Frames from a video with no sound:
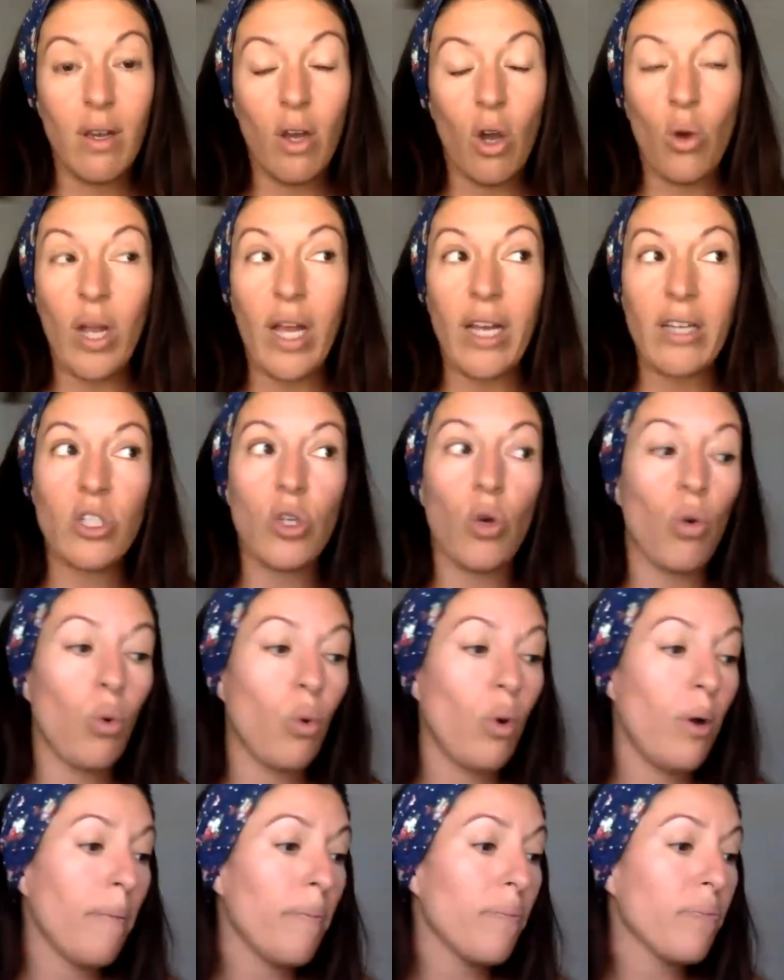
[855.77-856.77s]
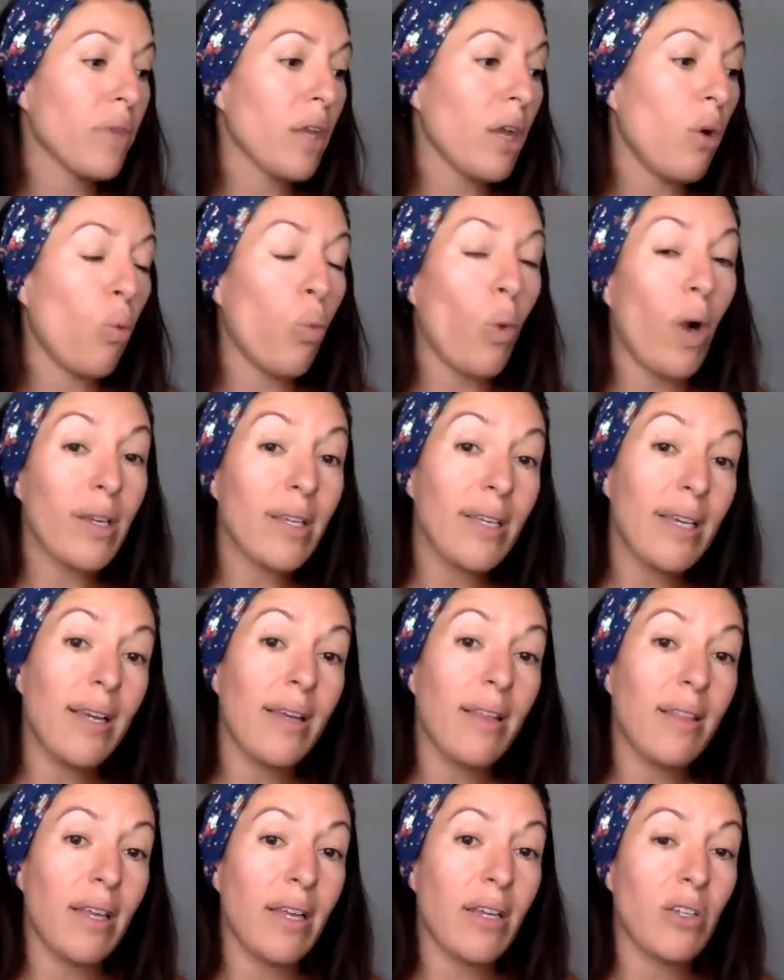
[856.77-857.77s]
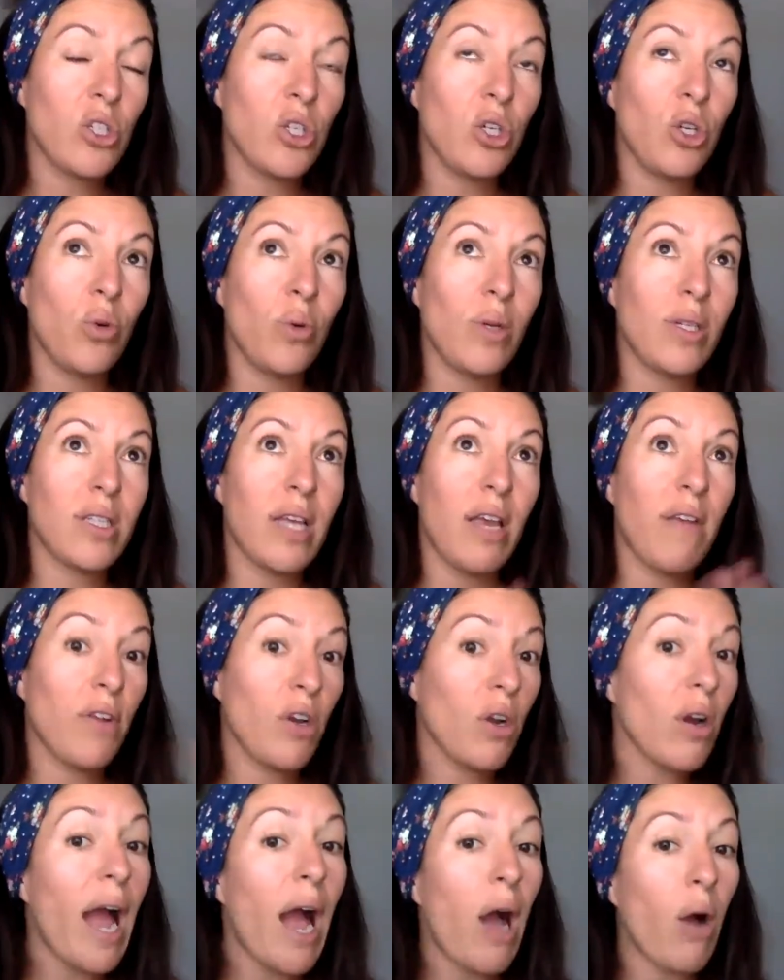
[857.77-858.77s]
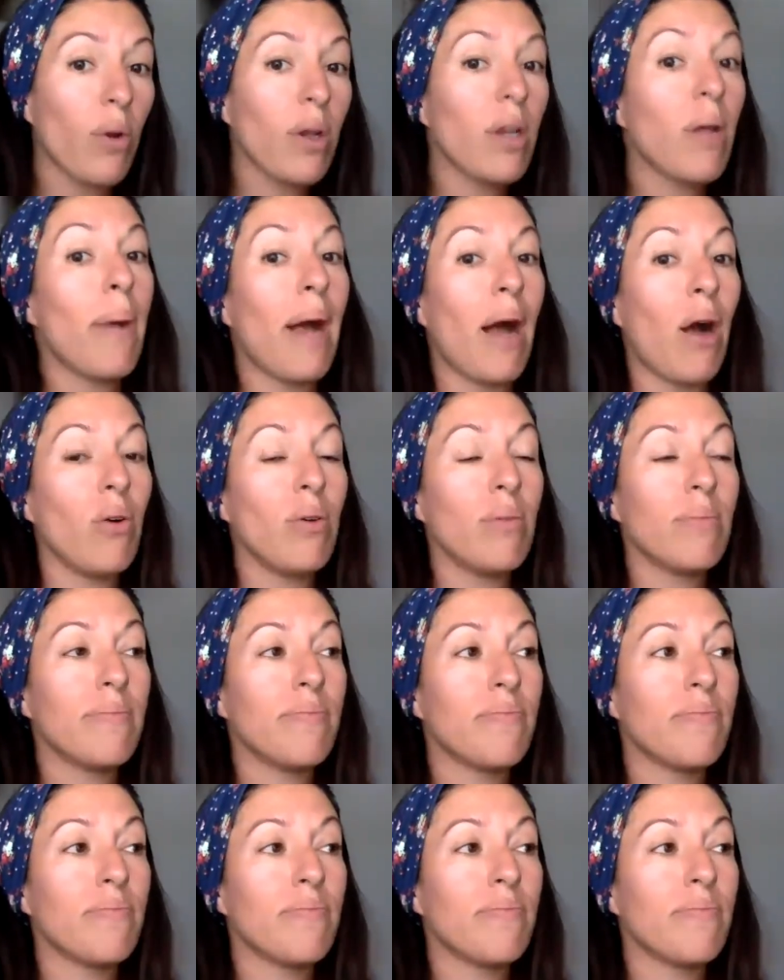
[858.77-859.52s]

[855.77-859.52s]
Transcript: Okay, so one key thing too is if you're out and about